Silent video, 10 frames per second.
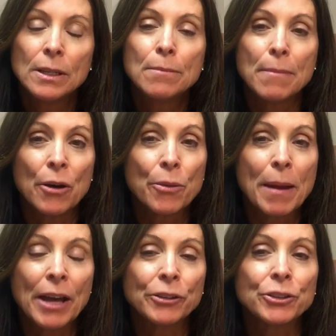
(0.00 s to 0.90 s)
mouth
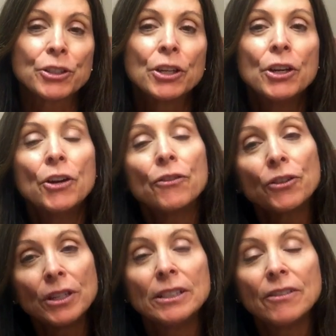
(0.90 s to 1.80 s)
patterns for
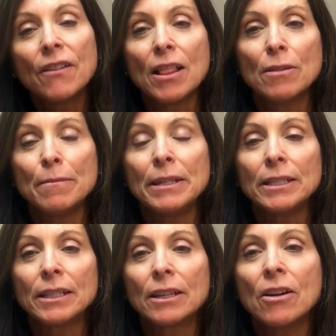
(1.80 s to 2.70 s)
the
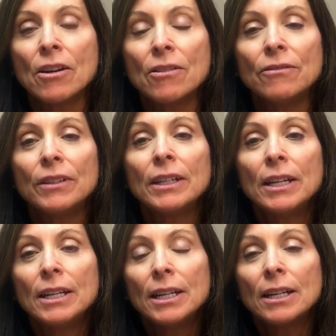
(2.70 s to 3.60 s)
development of
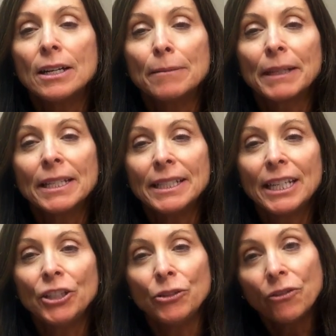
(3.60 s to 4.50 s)

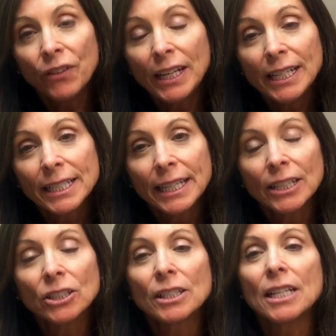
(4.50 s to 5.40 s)
continued feeding
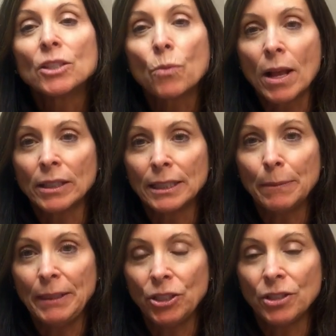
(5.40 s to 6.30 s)
skills as well as
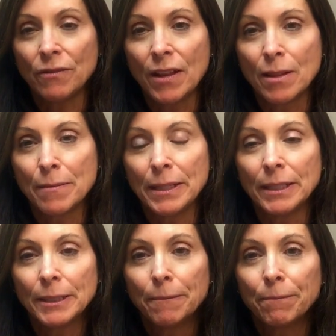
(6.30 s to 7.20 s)
speech
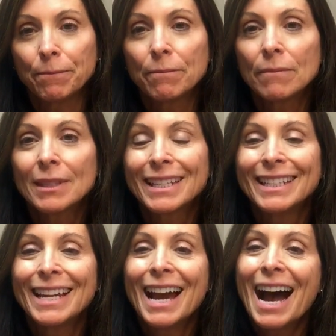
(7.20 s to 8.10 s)
development.
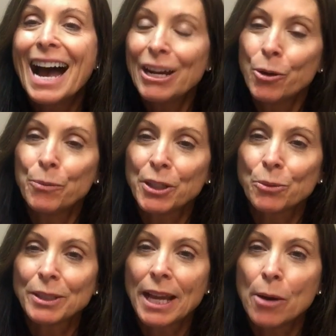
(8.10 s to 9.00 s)
I hope this
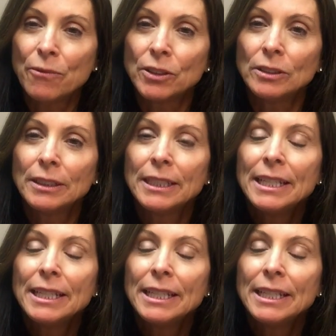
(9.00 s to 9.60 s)
was helpful.